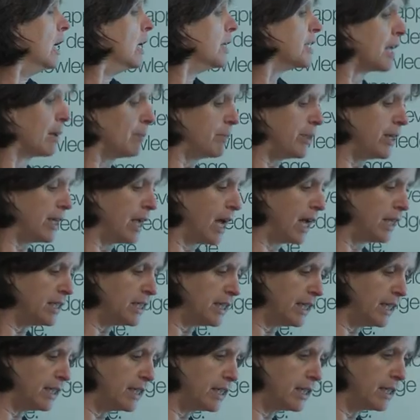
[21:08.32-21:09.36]
Something I
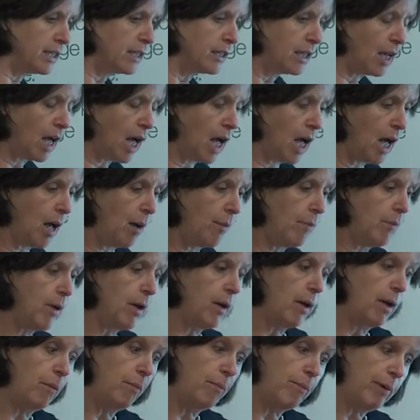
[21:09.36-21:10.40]
did
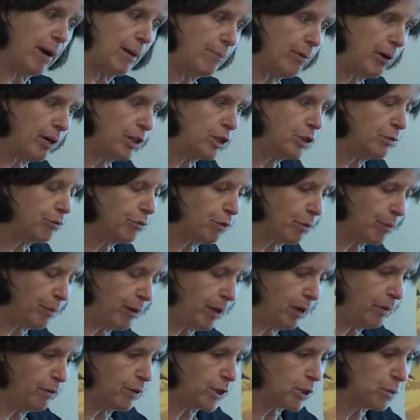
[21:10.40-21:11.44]
in preparation for a
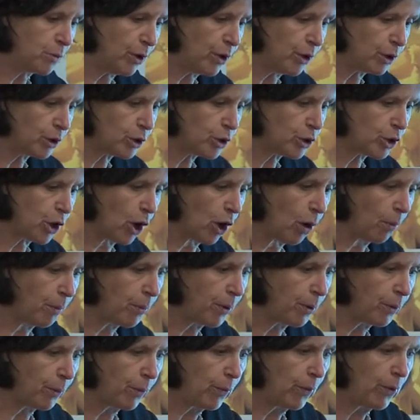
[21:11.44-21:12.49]
previous
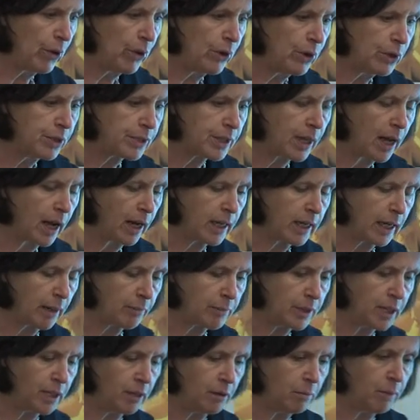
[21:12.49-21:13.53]
workshop was I
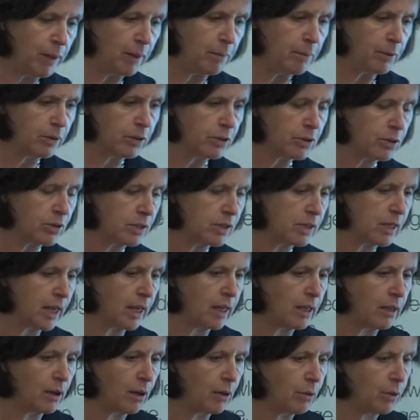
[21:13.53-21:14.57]
kept hearing people sort of
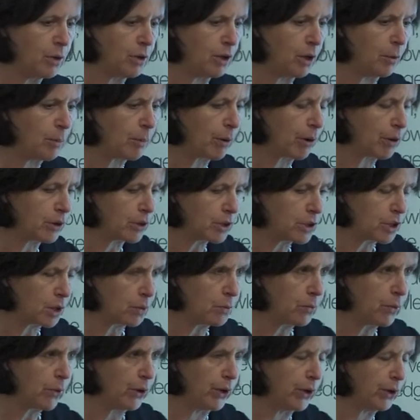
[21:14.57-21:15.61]
saying, oh, you know, products
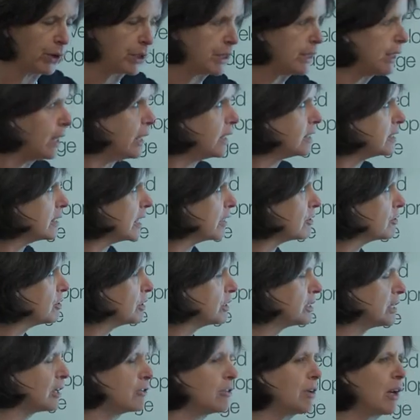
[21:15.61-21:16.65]
don't work, et cetera, et
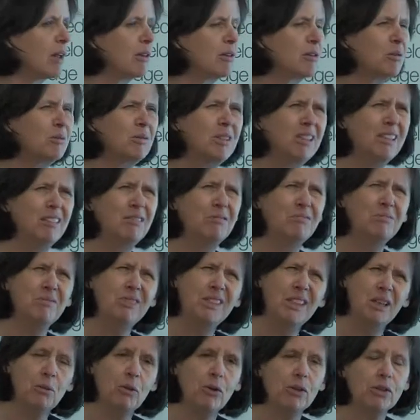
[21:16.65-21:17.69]
cetera. And I thought, well,
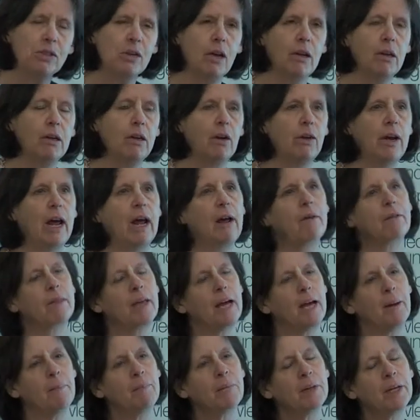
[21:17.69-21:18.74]
you know, what's going on out
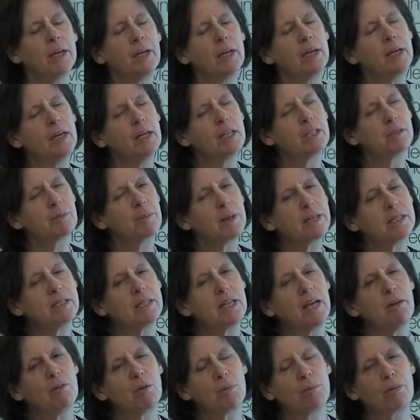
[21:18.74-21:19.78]
there? So
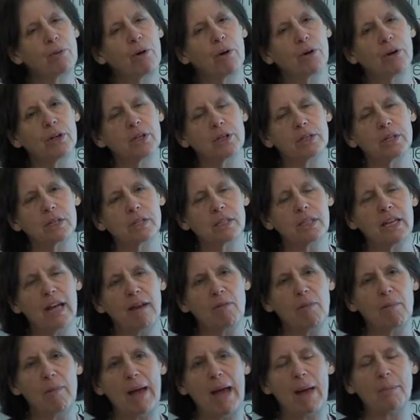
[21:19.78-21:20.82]
basically, if a product doesn't have
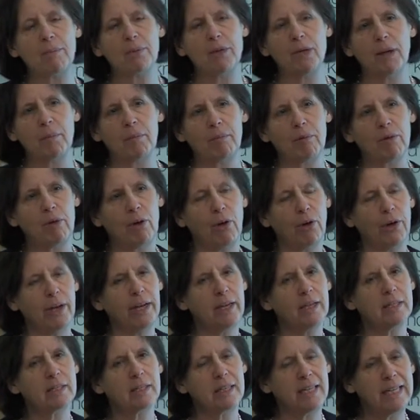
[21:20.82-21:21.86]
a MAP number on
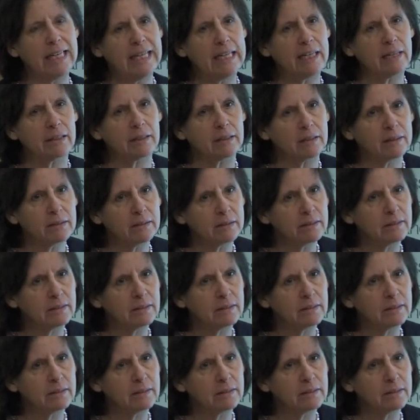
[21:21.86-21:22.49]
it, it's illegal.